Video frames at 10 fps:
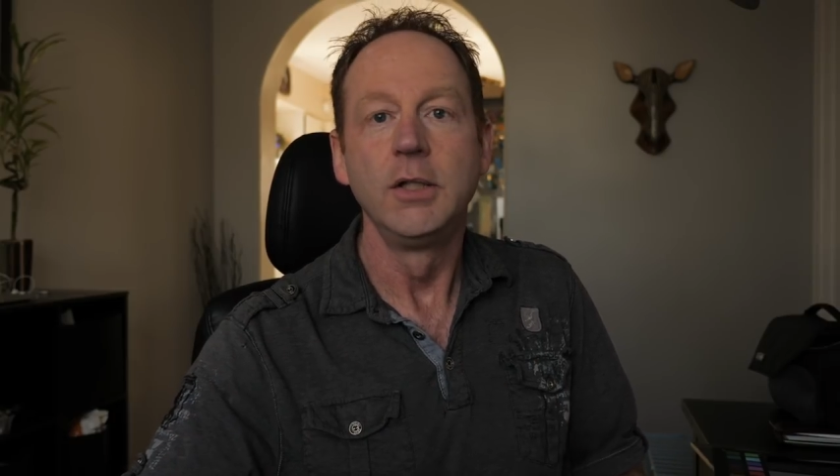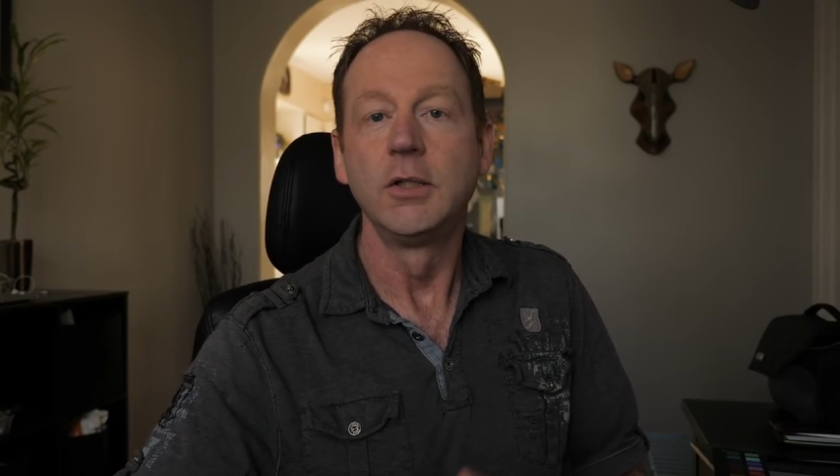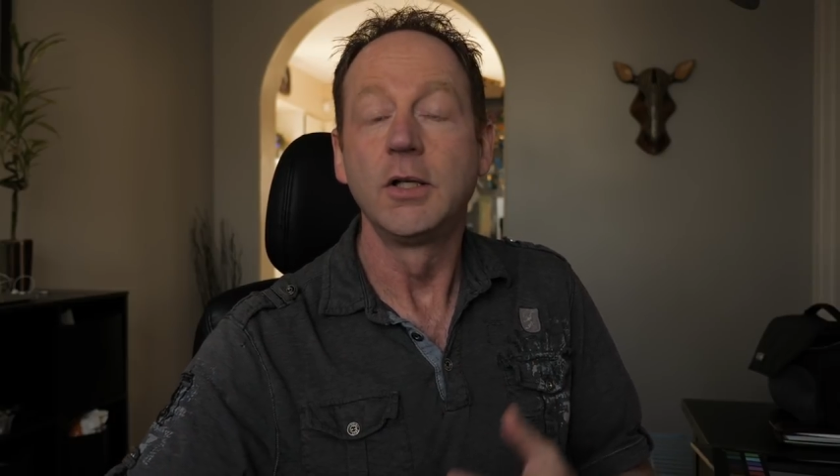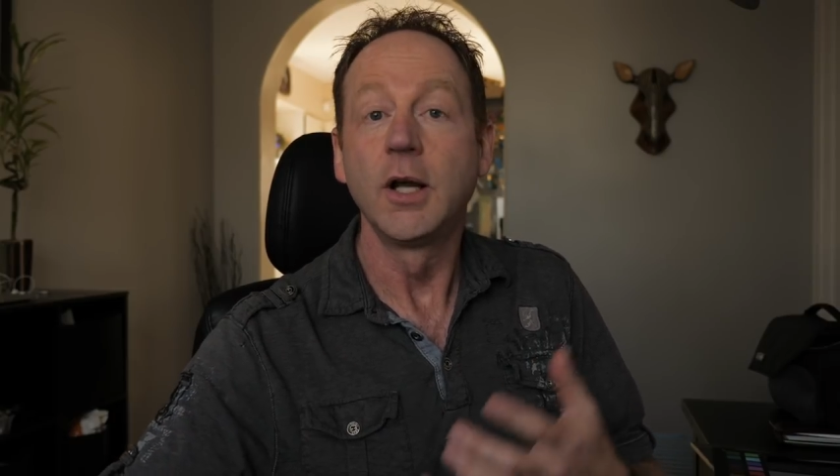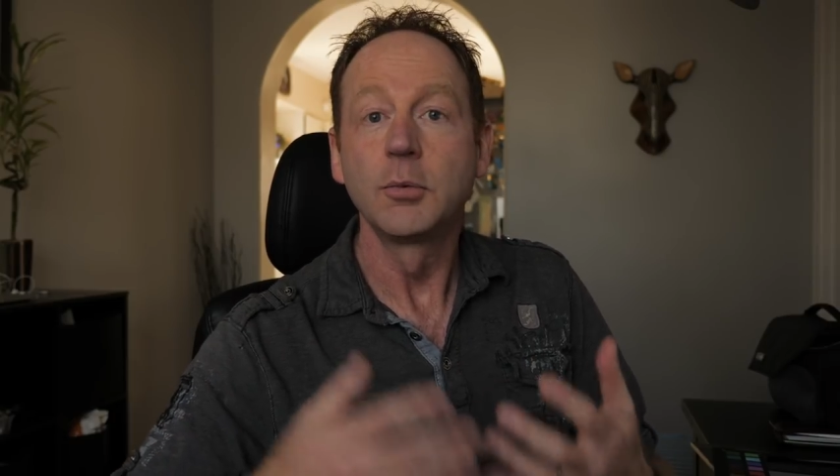
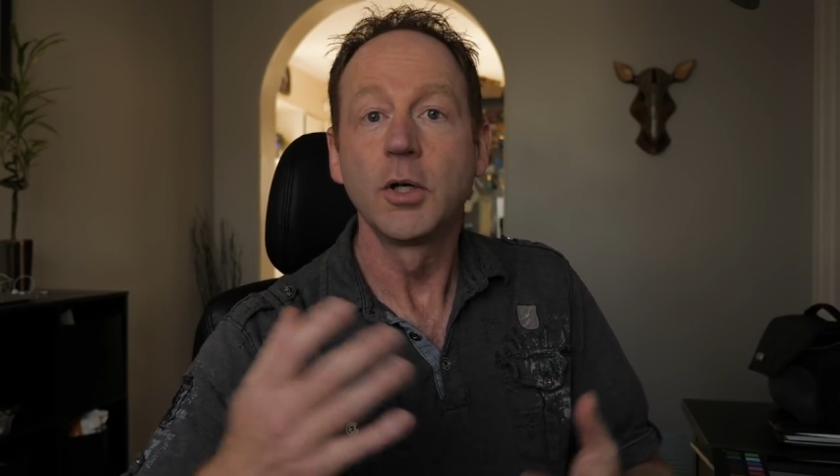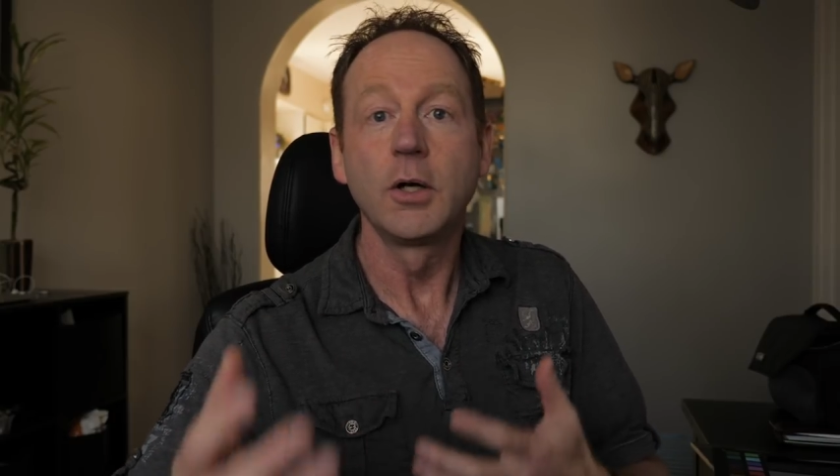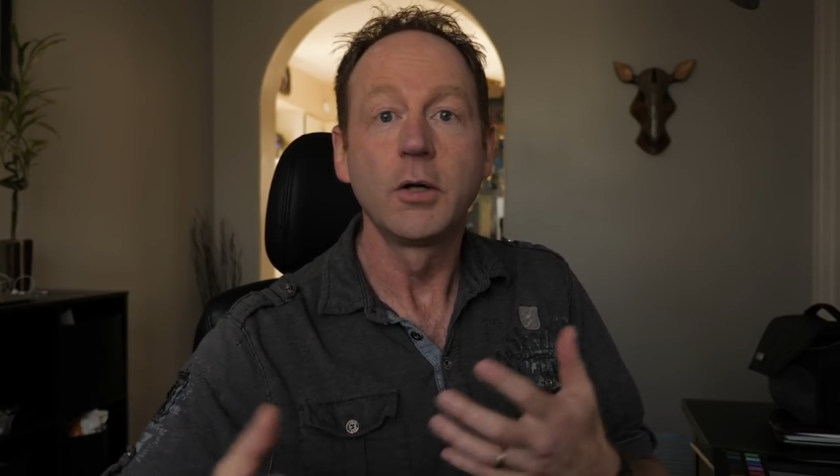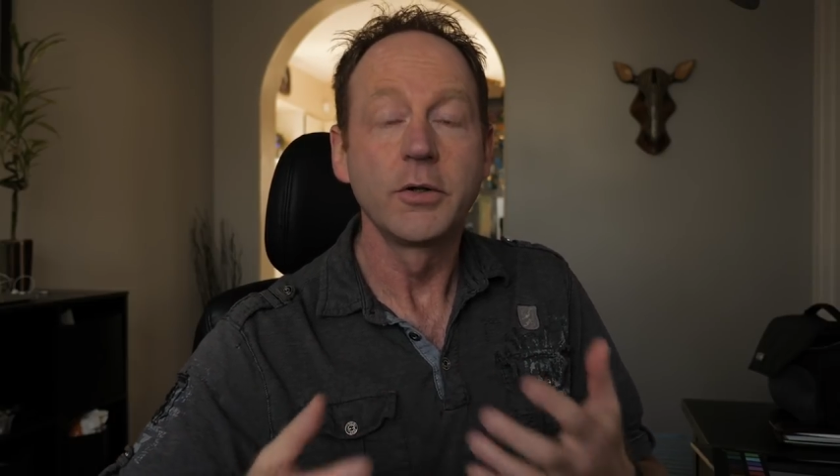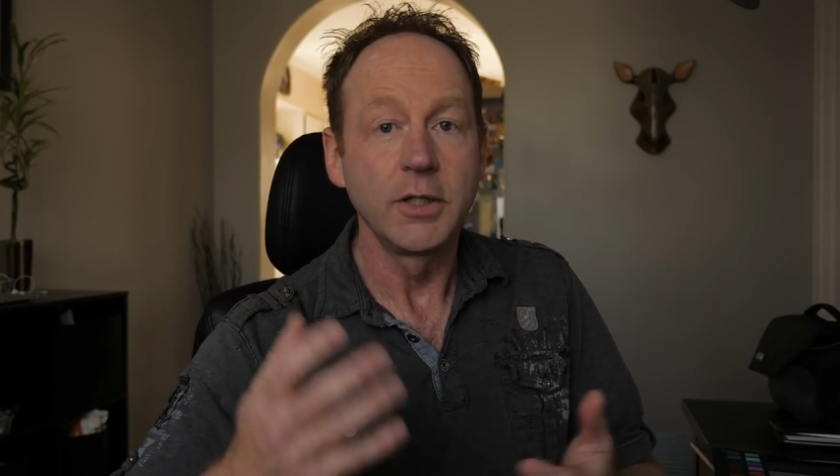you can upgrade
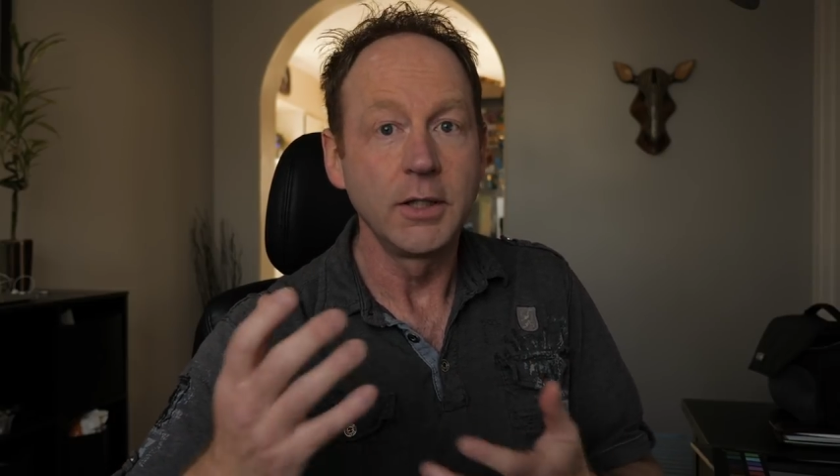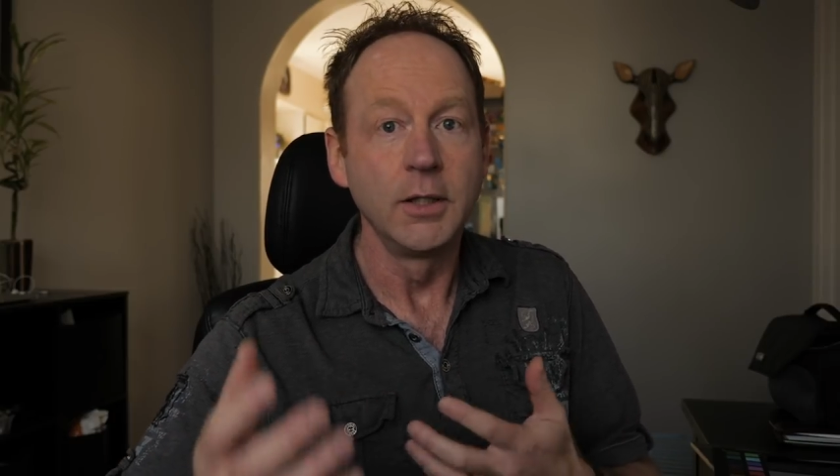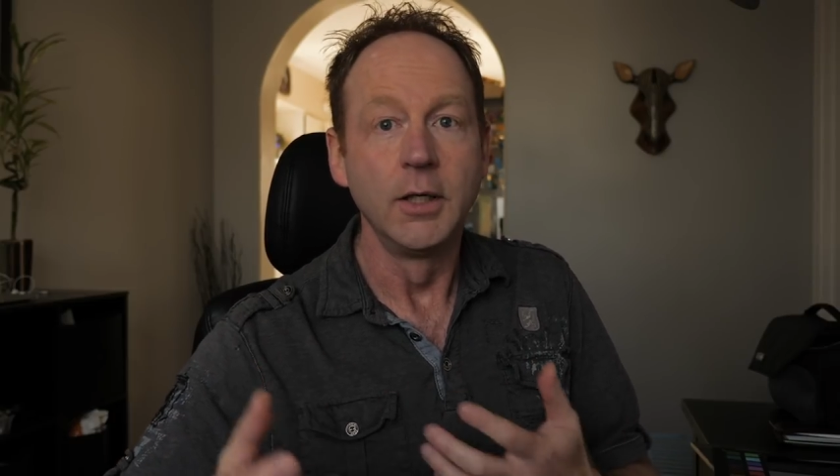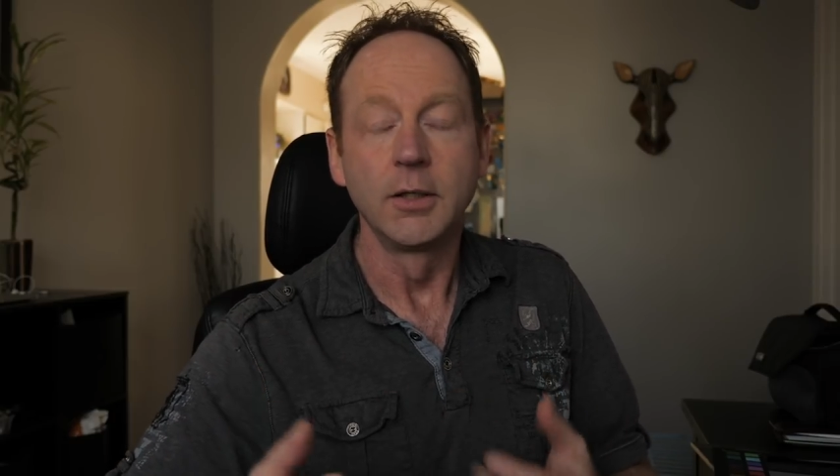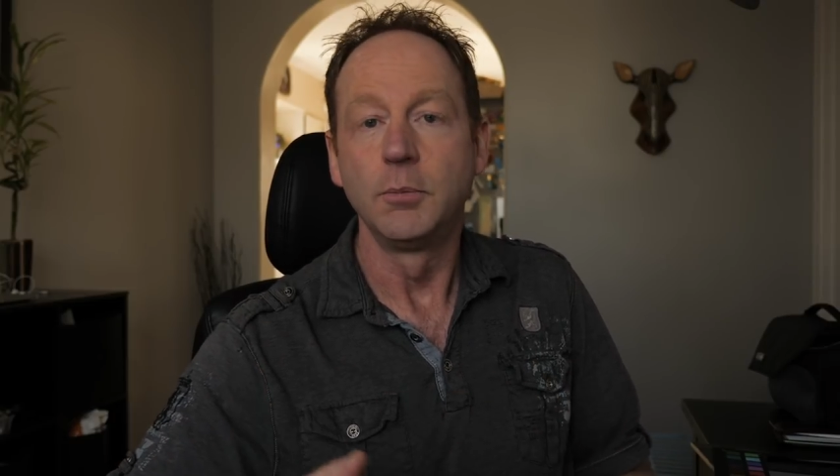all
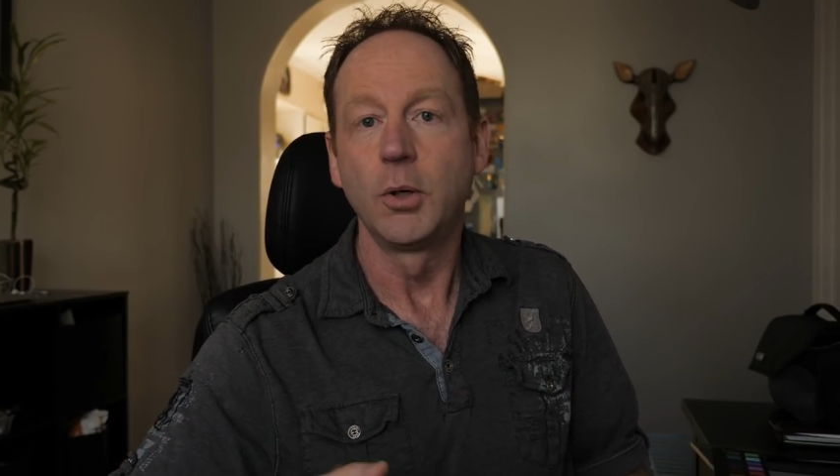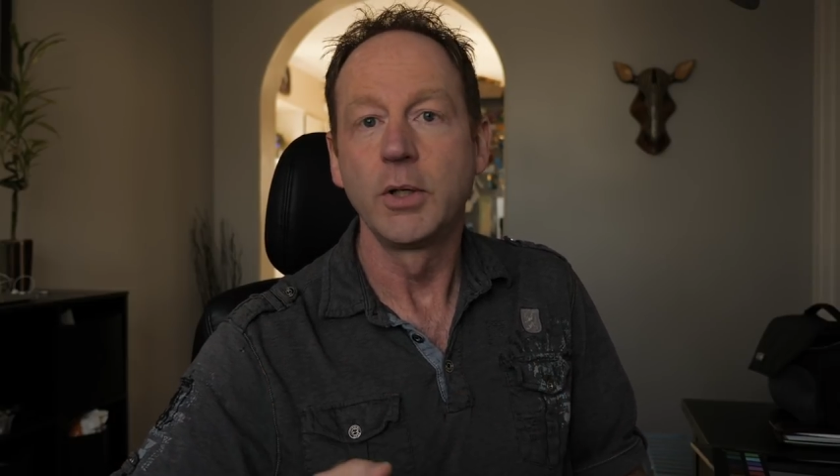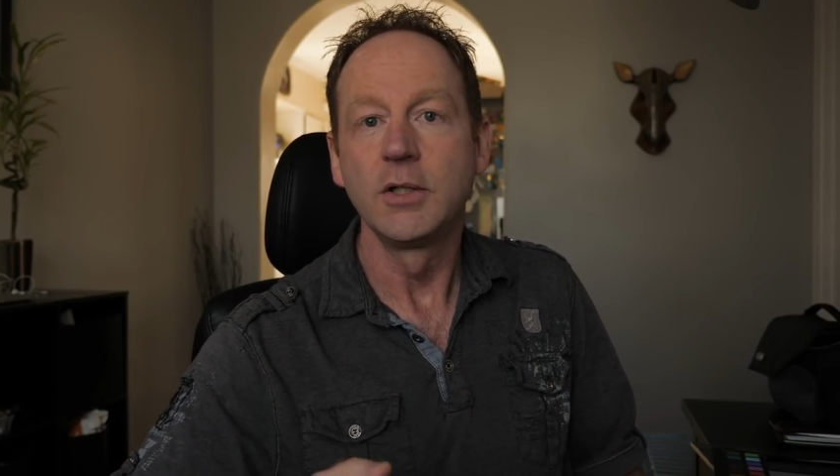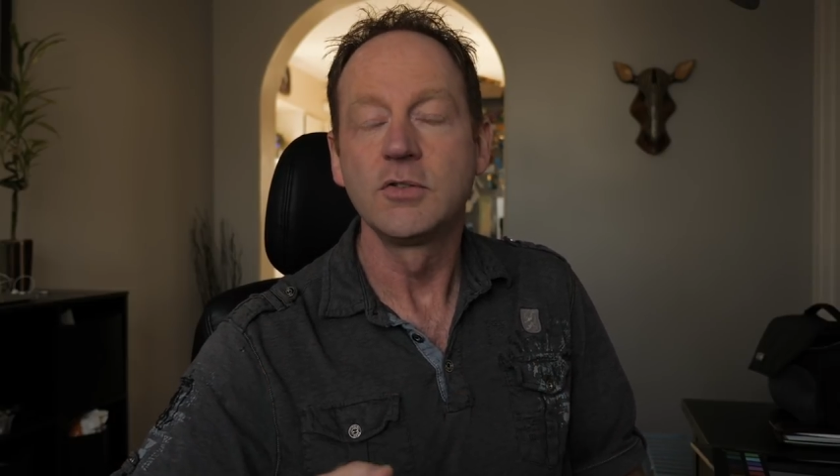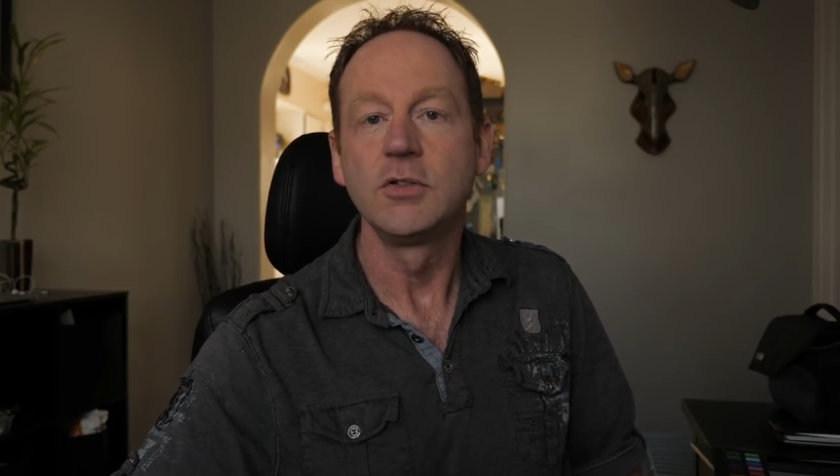the
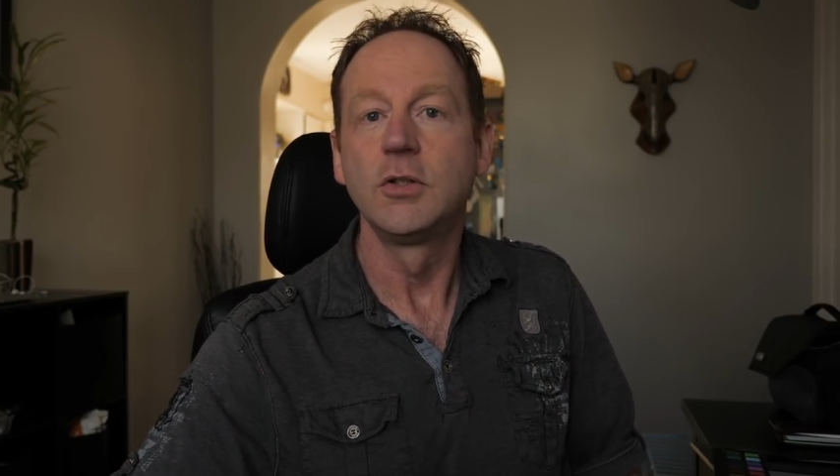components.